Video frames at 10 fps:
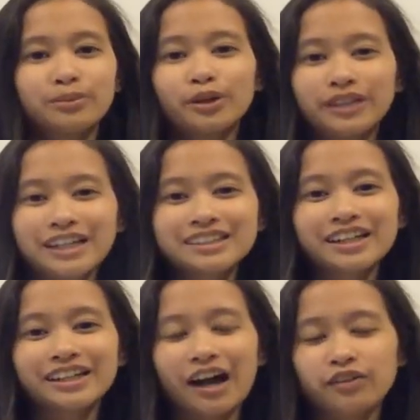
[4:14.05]
Proteins
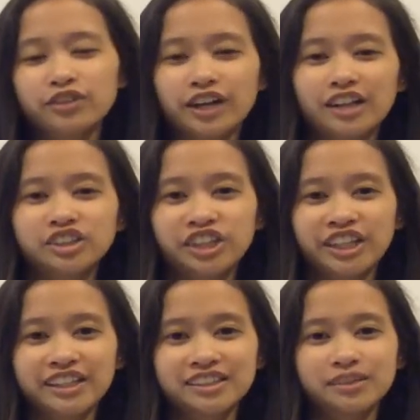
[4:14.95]
account for our
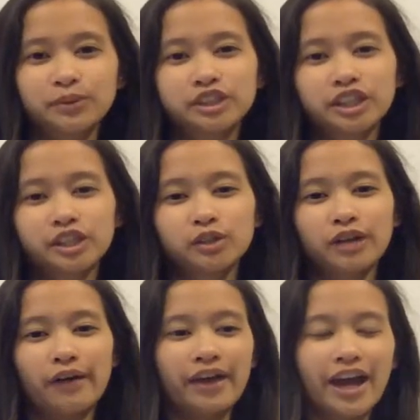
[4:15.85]
genes, which include
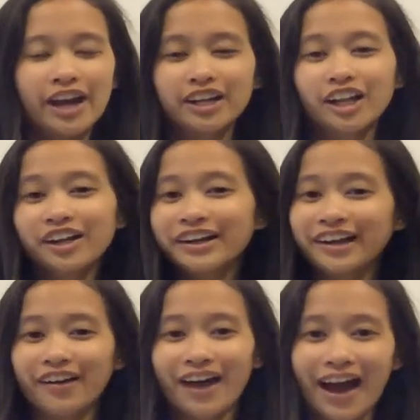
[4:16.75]
our hair color
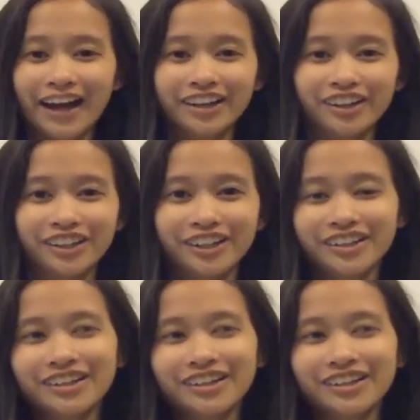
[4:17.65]
and our eye color.